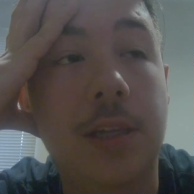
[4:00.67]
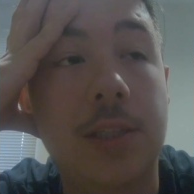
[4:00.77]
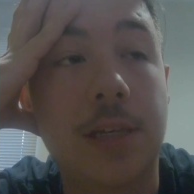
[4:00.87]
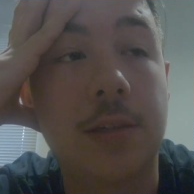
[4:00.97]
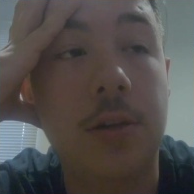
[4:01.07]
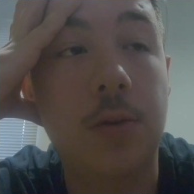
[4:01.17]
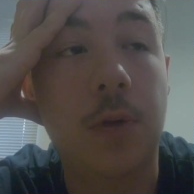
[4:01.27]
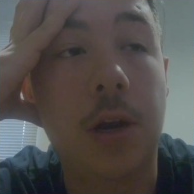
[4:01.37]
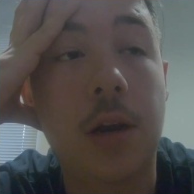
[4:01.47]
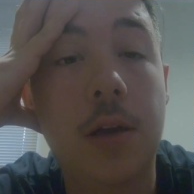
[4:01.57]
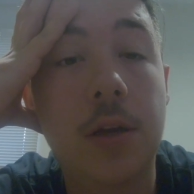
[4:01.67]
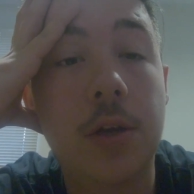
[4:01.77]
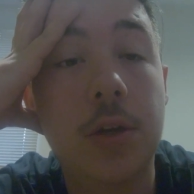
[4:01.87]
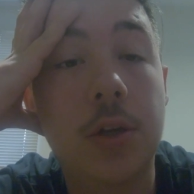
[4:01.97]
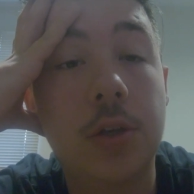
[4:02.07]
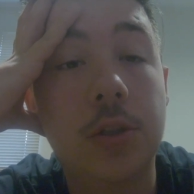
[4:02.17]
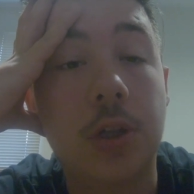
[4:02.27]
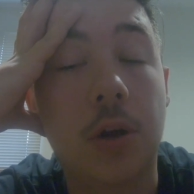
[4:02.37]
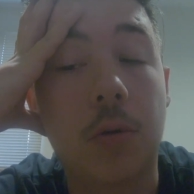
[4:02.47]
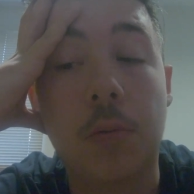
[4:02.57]
they sent a new one.
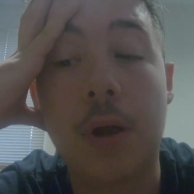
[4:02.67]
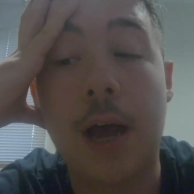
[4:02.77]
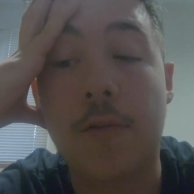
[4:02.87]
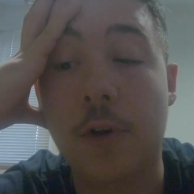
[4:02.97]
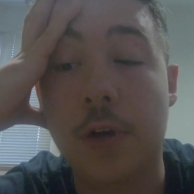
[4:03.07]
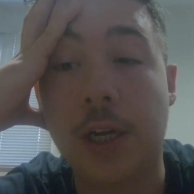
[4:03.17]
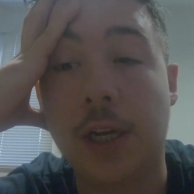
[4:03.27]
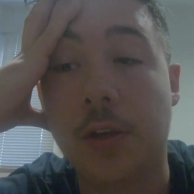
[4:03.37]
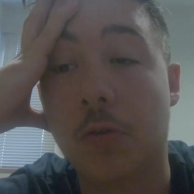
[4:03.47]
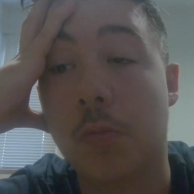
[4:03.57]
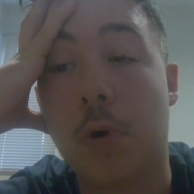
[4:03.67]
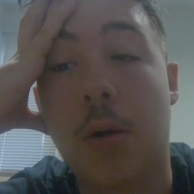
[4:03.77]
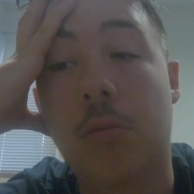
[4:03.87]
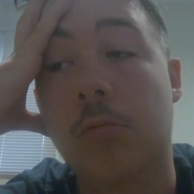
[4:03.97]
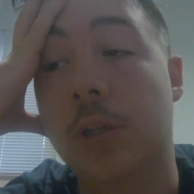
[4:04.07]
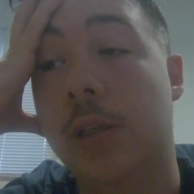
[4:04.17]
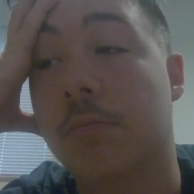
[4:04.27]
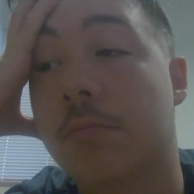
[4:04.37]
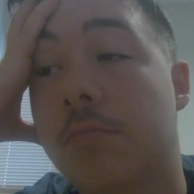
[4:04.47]
So, after digging through probably